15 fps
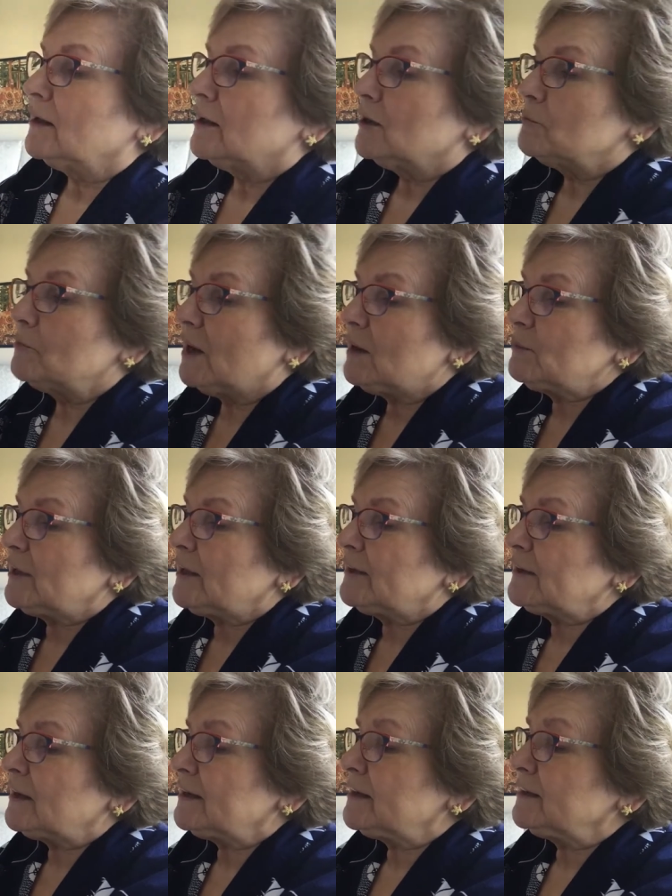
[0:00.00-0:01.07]
Mama
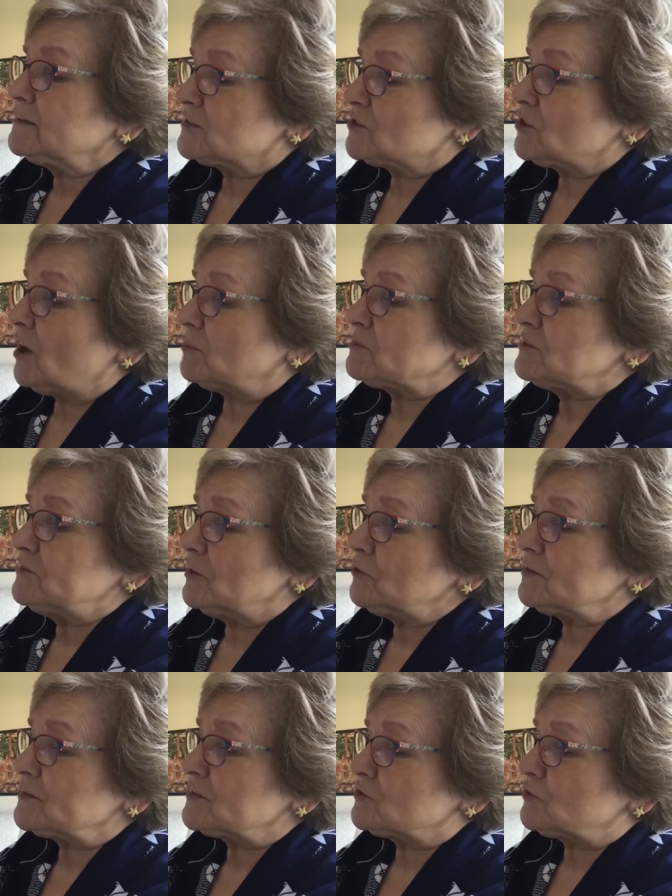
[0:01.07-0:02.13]
and I had stopped near
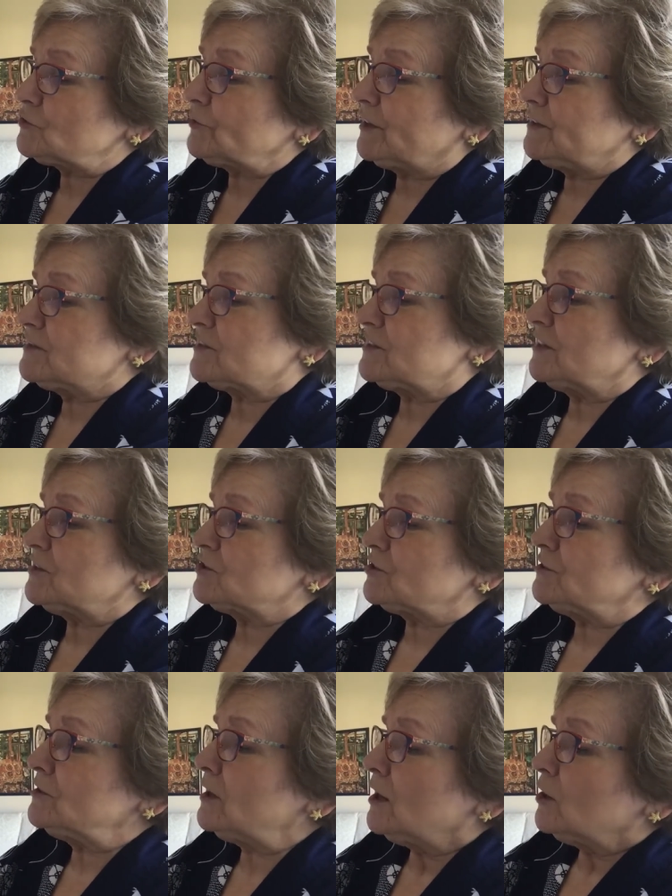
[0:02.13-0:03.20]
the train
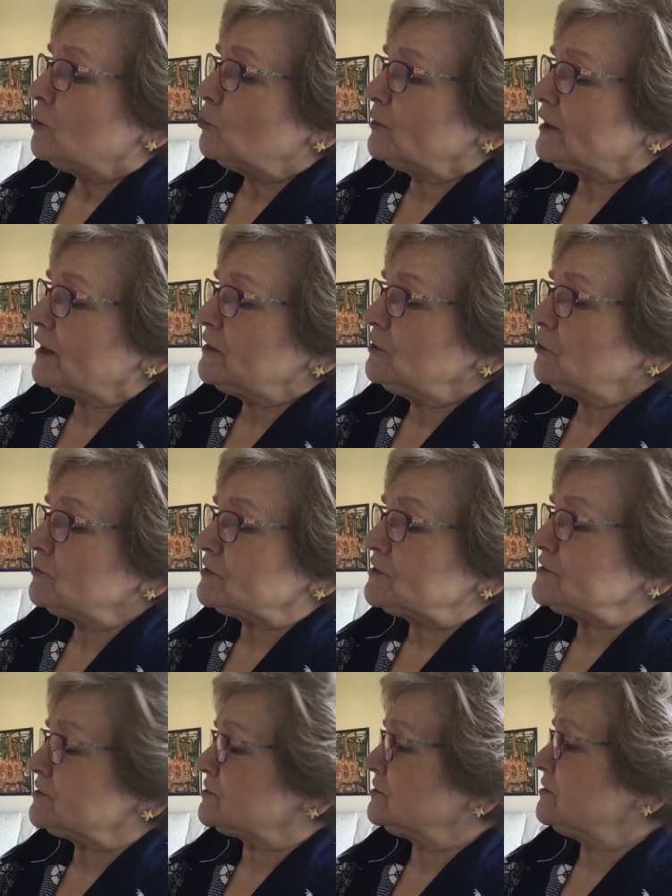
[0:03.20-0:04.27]
station when I
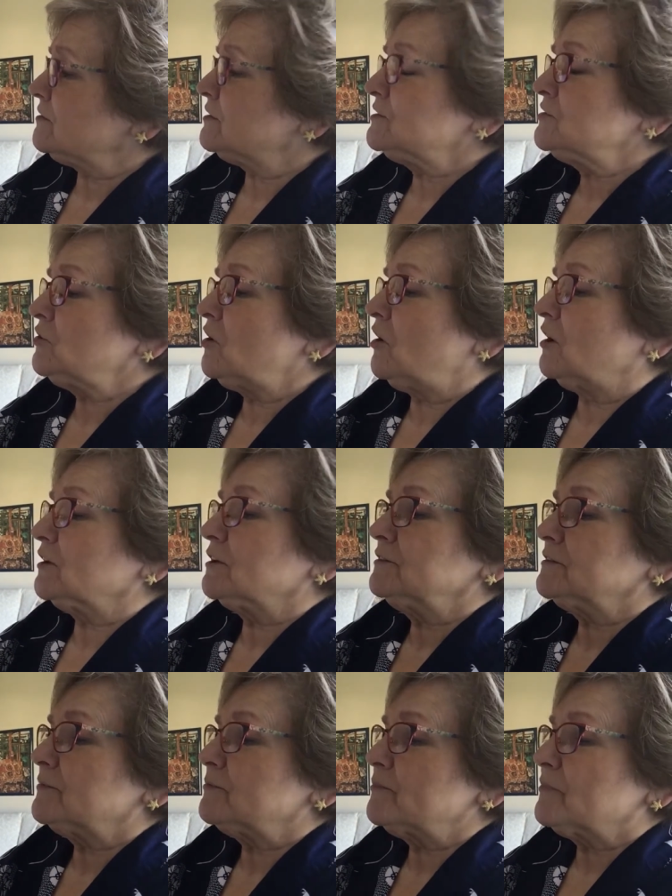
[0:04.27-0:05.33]
noticed the dog.
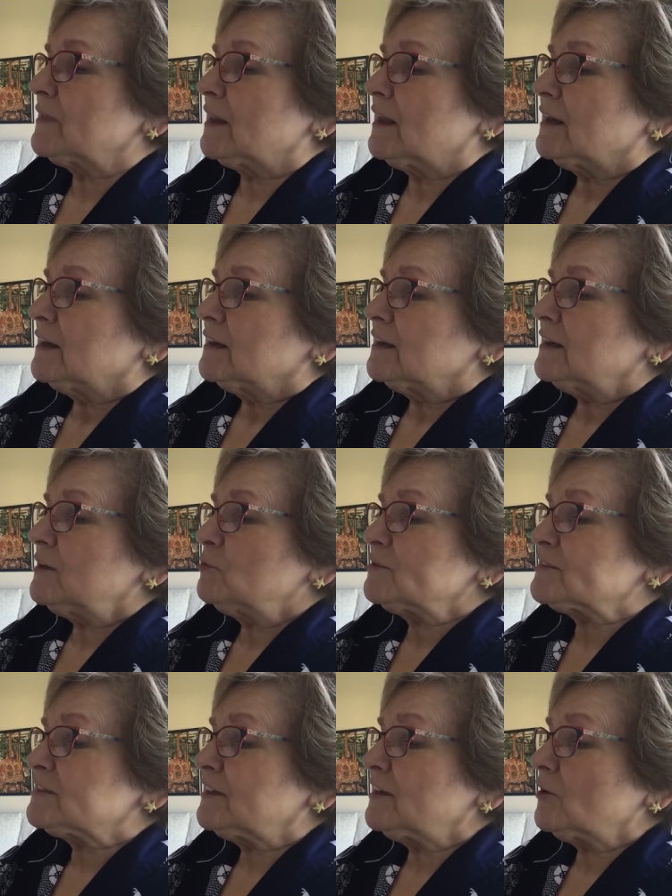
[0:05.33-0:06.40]
He was
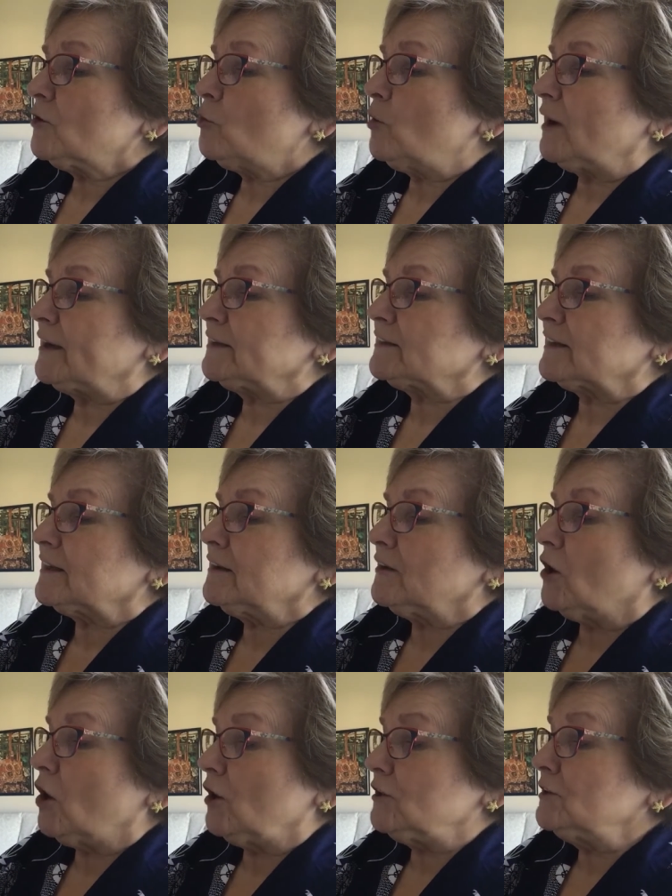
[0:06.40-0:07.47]
sitting quietly,
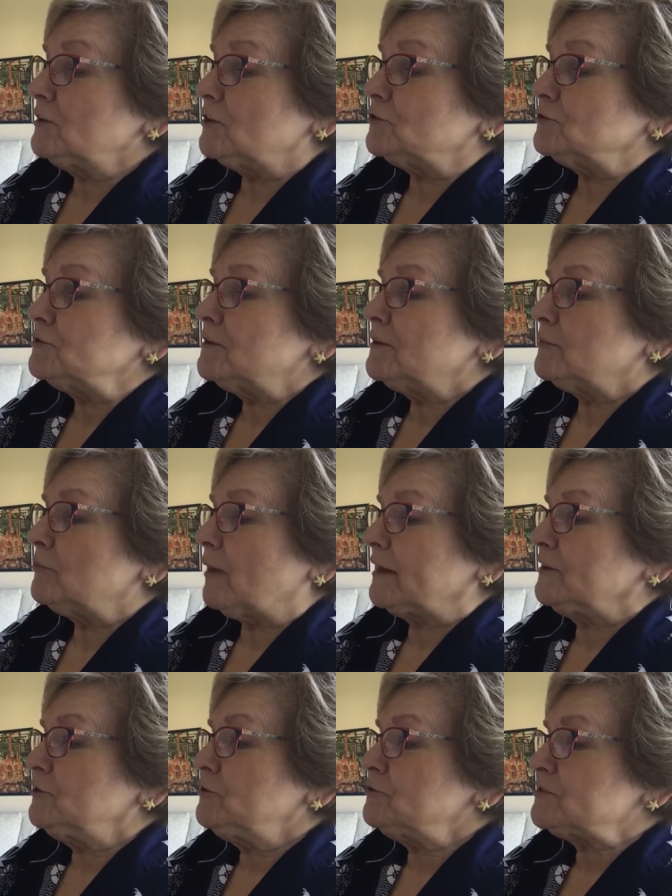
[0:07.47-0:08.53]
all alone, by
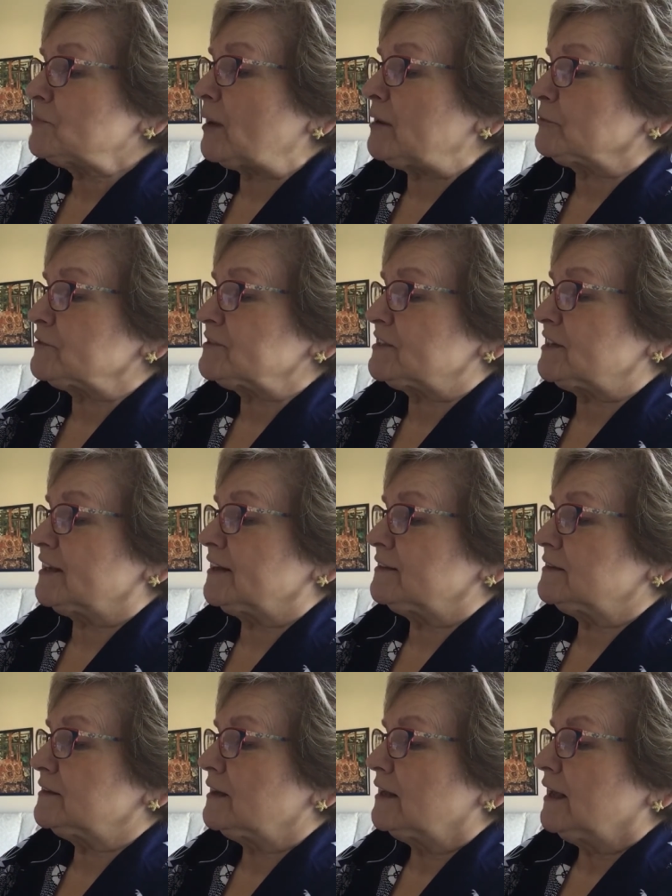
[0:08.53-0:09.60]
a newspaper
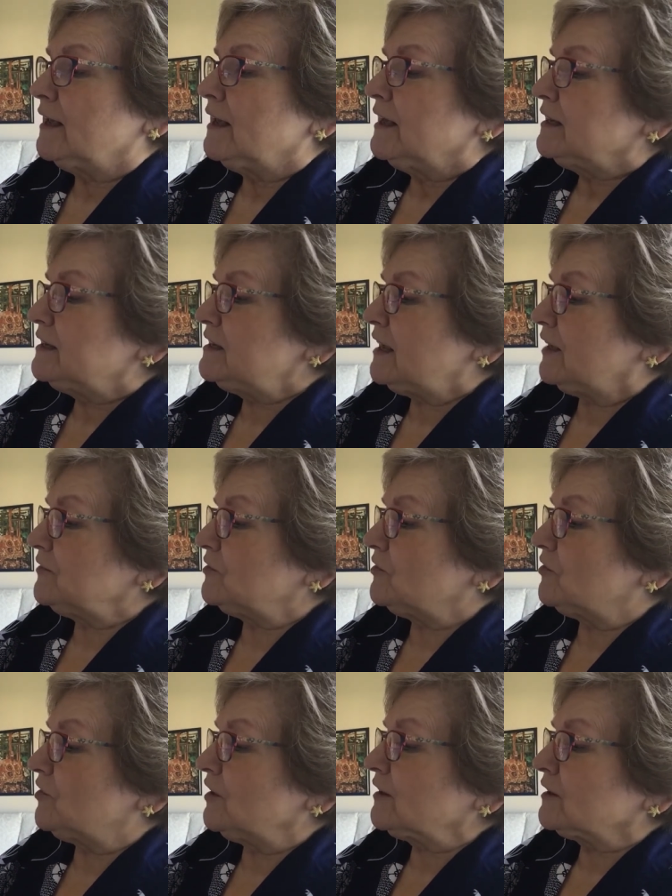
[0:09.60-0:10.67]
stand. He had
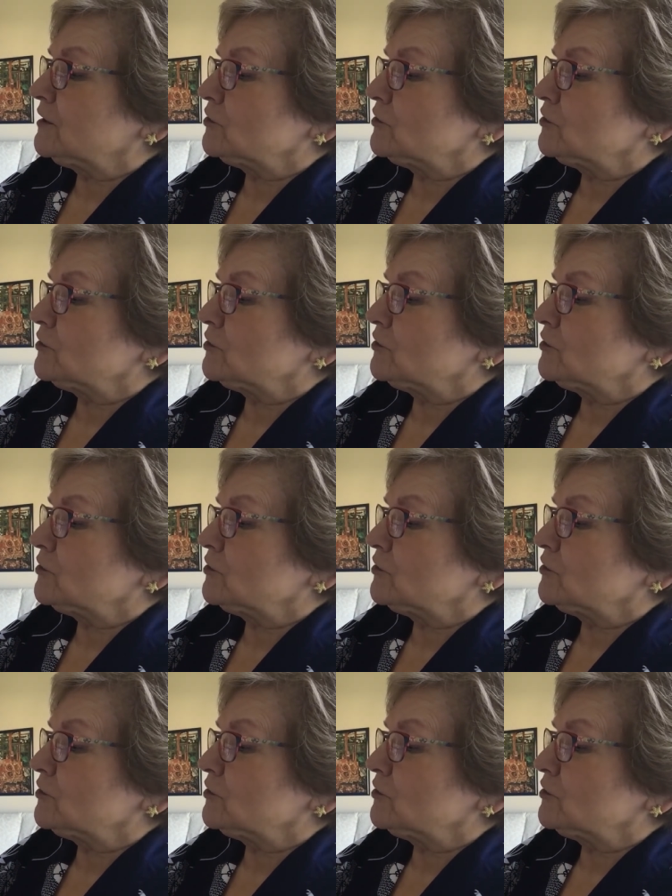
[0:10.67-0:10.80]
thick,